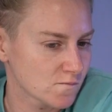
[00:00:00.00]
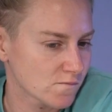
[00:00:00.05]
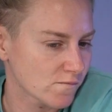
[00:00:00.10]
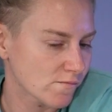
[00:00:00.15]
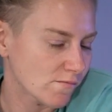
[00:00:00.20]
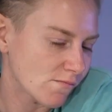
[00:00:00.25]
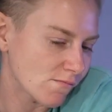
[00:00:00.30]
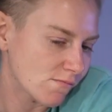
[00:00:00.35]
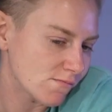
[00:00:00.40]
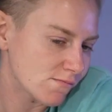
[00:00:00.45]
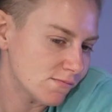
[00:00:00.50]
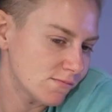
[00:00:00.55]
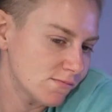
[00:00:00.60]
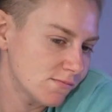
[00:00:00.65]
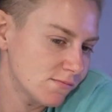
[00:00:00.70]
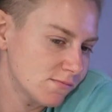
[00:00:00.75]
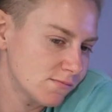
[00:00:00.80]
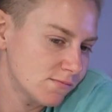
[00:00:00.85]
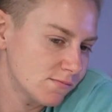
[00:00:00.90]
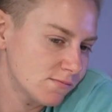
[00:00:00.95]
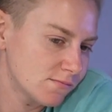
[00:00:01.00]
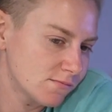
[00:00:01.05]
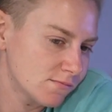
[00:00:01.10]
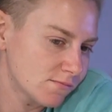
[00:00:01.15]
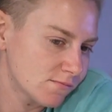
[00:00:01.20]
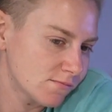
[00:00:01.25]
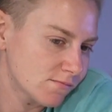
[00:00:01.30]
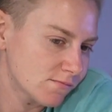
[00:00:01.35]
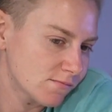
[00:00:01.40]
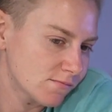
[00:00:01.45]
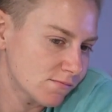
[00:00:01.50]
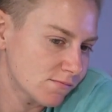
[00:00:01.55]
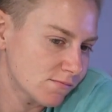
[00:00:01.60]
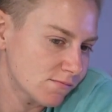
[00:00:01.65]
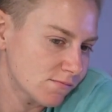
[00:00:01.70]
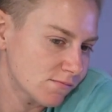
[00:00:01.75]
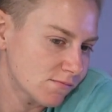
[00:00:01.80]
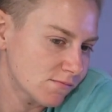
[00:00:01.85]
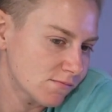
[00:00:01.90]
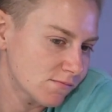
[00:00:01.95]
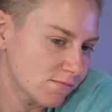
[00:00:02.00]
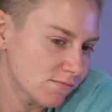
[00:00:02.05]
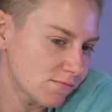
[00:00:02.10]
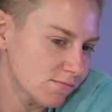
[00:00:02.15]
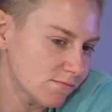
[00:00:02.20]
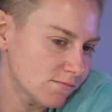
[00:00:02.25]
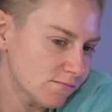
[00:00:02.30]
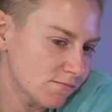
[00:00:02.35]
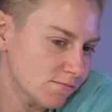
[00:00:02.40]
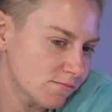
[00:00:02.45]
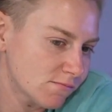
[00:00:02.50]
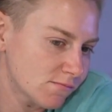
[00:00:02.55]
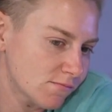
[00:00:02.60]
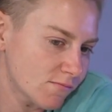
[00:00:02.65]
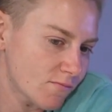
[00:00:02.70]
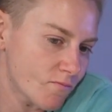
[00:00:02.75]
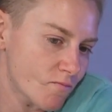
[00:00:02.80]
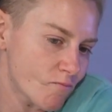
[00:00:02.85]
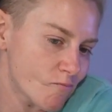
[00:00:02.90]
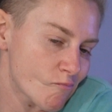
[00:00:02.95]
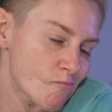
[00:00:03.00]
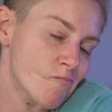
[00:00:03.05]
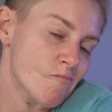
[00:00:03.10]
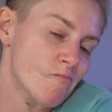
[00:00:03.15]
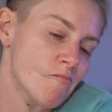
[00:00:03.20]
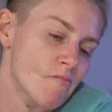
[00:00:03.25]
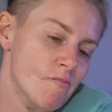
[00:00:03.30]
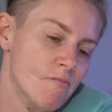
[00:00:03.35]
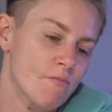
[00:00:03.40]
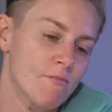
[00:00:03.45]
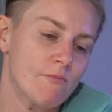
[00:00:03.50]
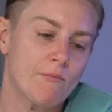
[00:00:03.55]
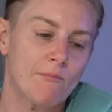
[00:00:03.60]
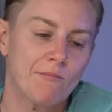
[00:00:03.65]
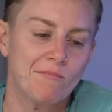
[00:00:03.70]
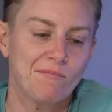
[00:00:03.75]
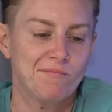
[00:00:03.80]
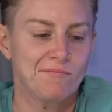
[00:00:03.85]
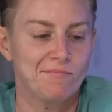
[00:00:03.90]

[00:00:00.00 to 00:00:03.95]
(not speaking)